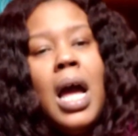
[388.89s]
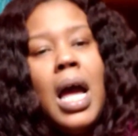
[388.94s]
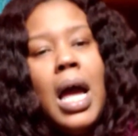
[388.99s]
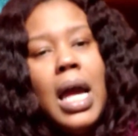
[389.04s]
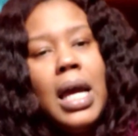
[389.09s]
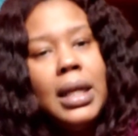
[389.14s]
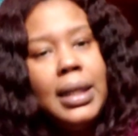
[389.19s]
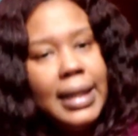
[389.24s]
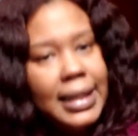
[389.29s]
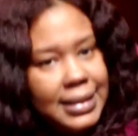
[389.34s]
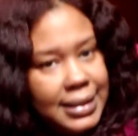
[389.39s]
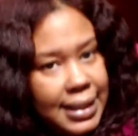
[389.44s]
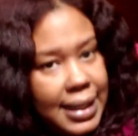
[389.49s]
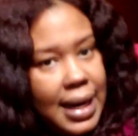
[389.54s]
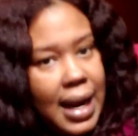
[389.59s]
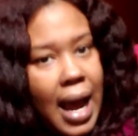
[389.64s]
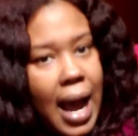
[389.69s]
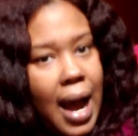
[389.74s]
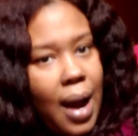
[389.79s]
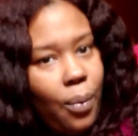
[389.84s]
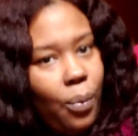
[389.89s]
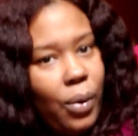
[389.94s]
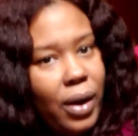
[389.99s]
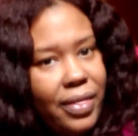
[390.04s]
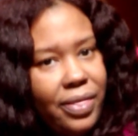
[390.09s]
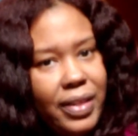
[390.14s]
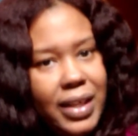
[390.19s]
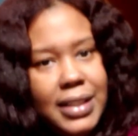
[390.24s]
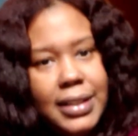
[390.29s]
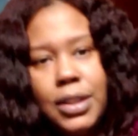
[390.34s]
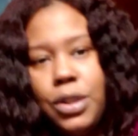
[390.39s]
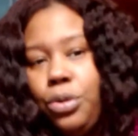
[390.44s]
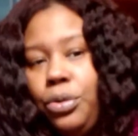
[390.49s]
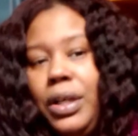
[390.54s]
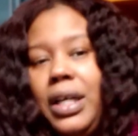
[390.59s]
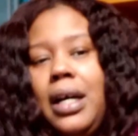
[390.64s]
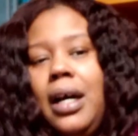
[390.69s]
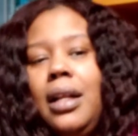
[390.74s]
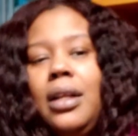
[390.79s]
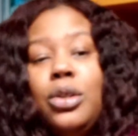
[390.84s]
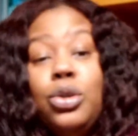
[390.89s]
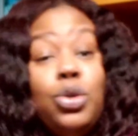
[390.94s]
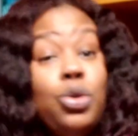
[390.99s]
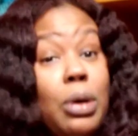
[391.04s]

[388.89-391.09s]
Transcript: and they said I want these three colors.